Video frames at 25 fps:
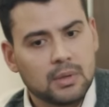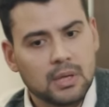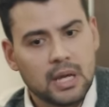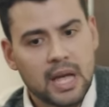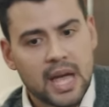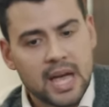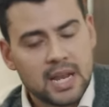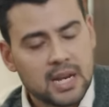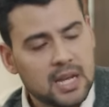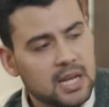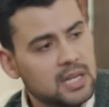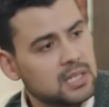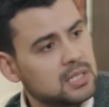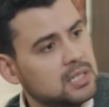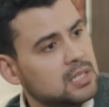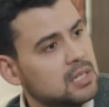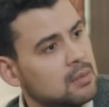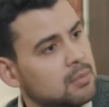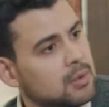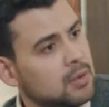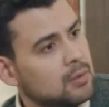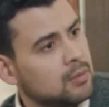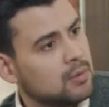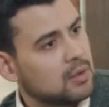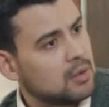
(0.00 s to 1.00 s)
Enes,
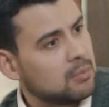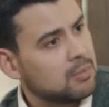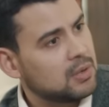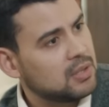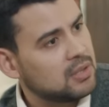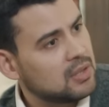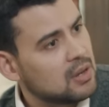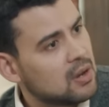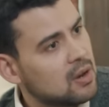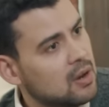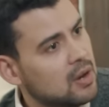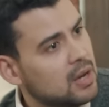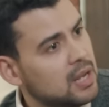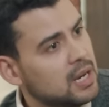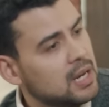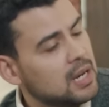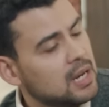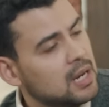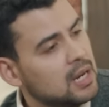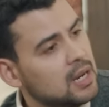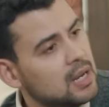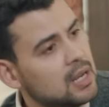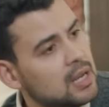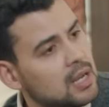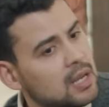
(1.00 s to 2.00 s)
about Ramadan.
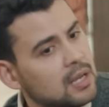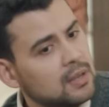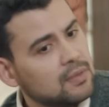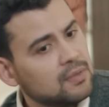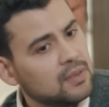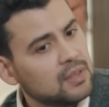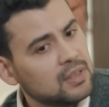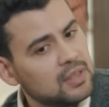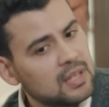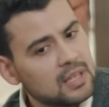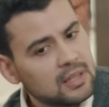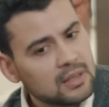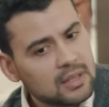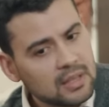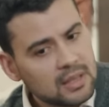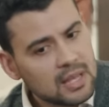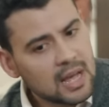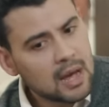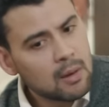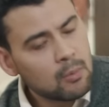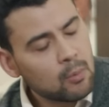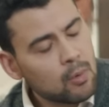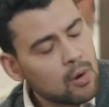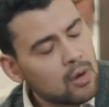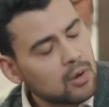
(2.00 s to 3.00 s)
Did
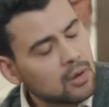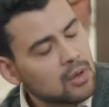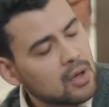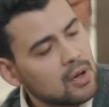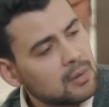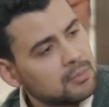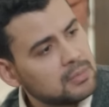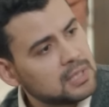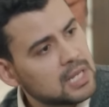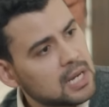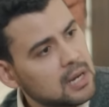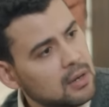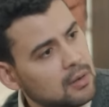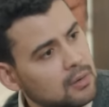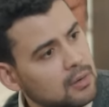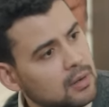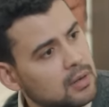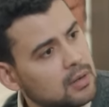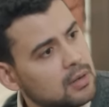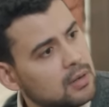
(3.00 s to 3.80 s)
that wall come down?